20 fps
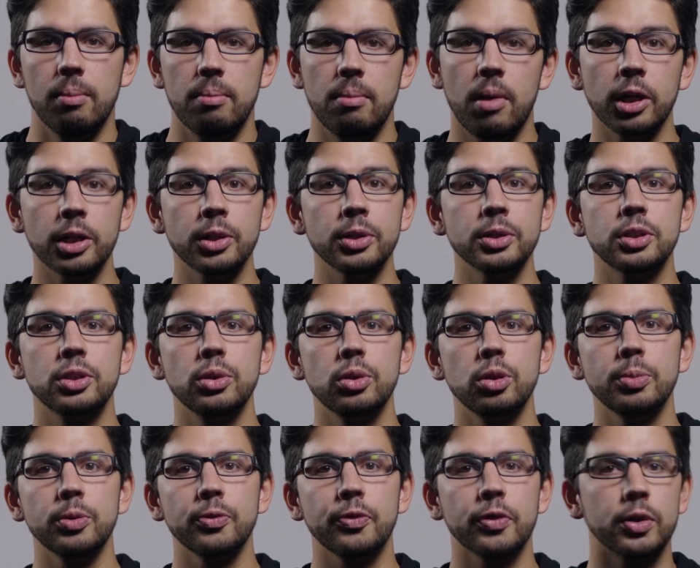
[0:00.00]
monitors
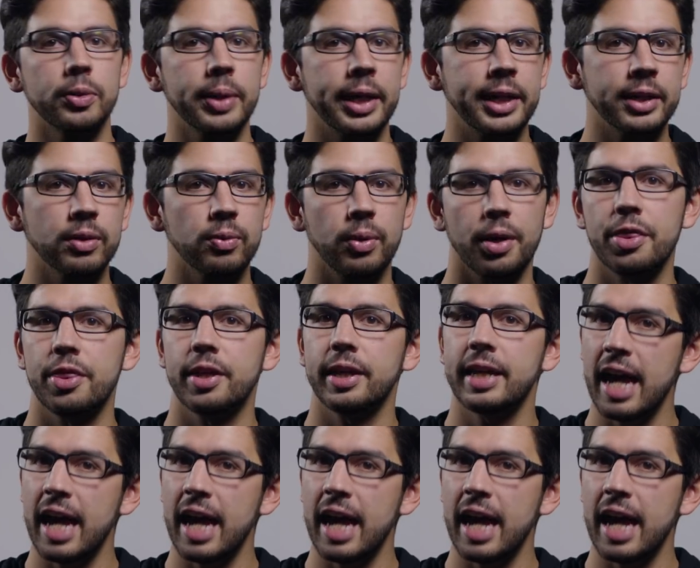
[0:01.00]
suitable for grading run the